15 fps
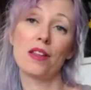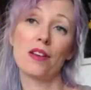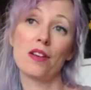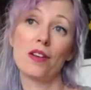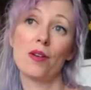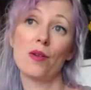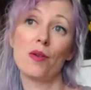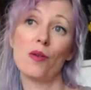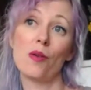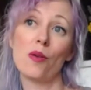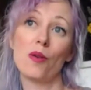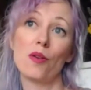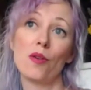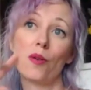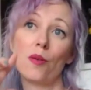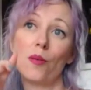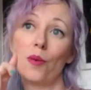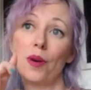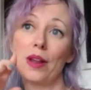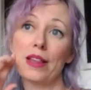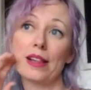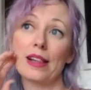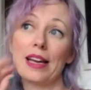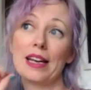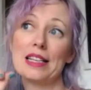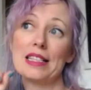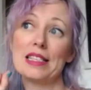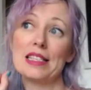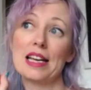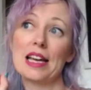the
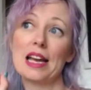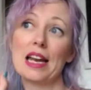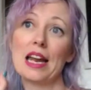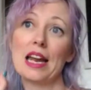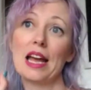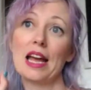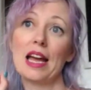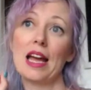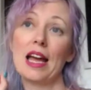ladies did